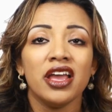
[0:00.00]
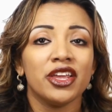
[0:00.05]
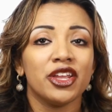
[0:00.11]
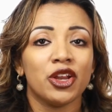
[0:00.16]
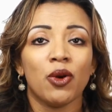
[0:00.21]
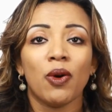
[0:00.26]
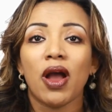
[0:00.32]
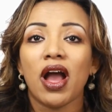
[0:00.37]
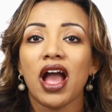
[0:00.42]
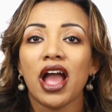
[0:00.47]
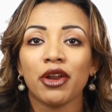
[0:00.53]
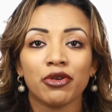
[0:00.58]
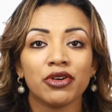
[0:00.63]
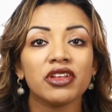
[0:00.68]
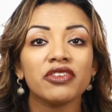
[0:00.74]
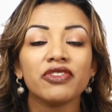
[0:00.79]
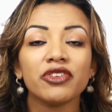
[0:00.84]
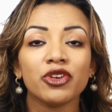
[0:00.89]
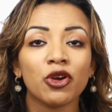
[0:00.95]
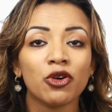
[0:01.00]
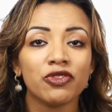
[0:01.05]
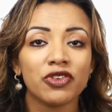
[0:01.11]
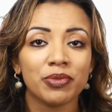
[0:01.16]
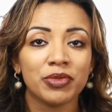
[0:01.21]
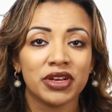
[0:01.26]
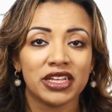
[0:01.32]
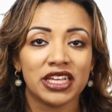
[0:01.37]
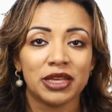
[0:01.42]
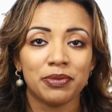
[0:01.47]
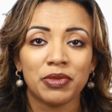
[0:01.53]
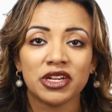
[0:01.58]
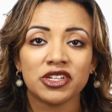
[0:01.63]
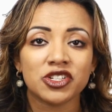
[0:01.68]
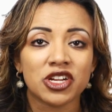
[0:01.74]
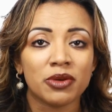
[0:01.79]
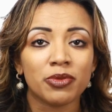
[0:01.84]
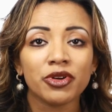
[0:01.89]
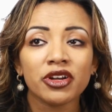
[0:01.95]
you know, I don't even know if I'm going to keep my
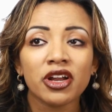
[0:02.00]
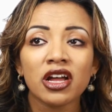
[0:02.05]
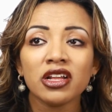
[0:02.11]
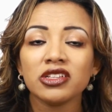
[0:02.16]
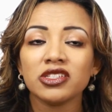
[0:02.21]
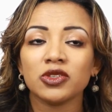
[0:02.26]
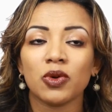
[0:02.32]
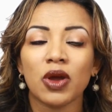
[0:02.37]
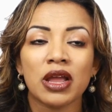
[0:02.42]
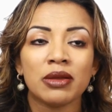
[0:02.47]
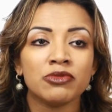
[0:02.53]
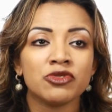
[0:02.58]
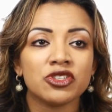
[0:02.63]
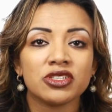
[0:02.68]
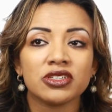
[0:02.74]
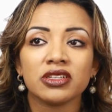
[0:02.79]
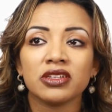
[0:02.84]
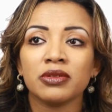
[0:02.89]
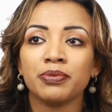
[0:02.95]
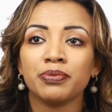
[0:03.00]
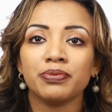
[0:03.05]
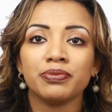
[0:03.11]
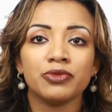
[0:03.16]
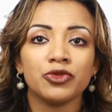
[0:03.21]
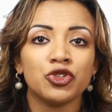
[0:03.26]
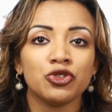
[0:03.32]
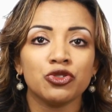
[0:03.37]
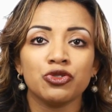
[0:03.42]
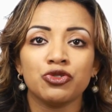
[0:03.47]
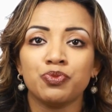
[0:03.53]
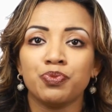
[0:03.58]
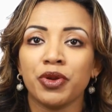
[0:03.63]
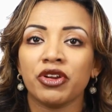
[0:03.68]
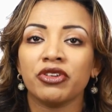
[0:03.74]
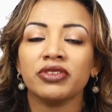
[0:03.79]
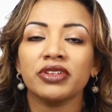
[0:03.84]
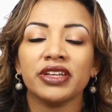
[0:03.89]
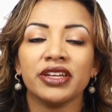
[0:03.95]
job or not, so I'm just going to do
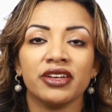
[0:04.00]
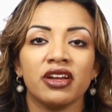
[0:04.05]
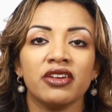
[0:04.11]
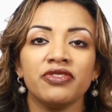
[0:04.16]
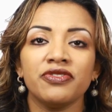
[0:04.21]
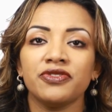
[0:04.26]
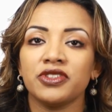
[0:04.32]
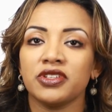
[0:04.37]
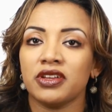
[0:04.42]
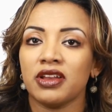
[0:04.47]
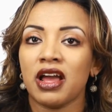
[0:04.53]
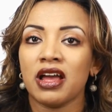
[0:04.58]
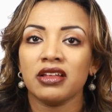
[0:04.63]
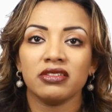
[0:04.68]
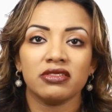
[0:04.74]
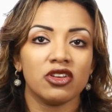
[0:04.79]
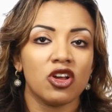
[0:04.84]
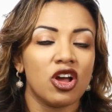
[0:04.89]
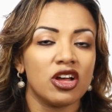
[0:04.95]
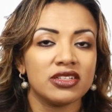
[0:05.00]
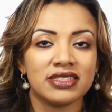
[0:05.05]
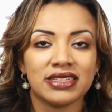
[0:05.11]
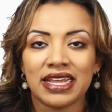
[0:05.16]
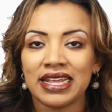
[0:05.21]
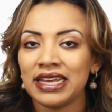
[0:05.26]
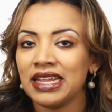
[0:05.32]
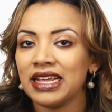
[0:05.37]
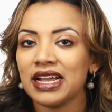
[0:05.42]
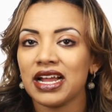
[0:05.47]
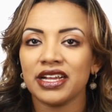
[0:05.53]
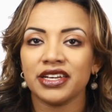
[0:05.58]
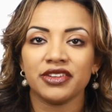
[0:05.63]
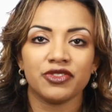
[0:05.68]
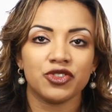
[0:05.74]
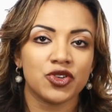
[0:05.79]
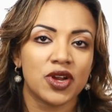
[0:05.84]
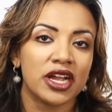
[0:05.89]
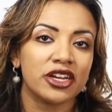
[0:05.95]
barely enough to not cause any kind
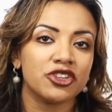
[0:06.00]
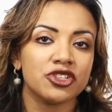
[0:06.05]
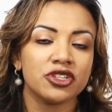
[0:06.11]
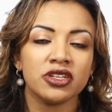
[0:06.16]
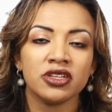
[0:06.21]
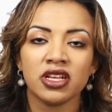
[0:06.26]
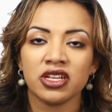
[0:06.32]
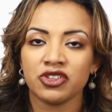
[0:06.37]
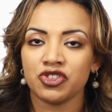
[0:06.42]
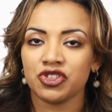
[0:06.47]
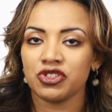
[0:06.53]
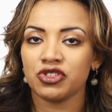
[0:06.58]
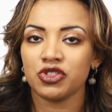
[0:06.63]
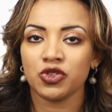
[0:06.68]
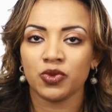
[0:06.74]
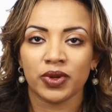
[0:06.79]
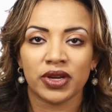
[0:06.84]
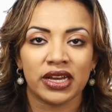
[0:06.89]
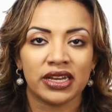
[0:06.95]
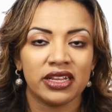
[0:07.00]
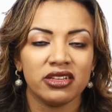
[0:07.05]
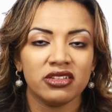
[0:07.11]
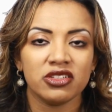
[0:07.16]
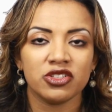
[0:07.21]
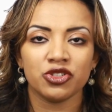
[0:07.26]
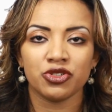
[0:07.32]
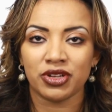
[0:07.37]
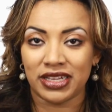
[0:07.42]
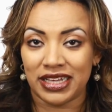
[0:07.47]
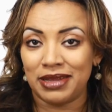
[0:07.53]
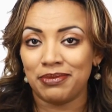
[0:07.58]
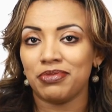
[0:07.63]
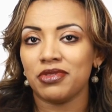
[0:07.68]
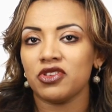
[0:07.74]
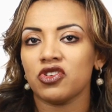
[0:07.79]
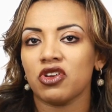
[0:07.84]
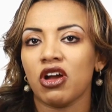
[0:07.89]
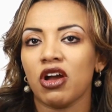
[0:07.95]
of traction and just do what I need to do to
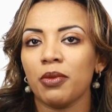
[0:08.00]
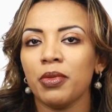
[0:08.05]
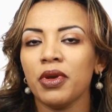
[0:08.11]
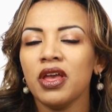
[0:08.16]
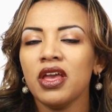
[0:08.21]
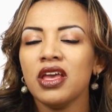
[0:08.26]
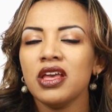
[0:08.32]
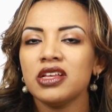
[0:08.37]
keep the job.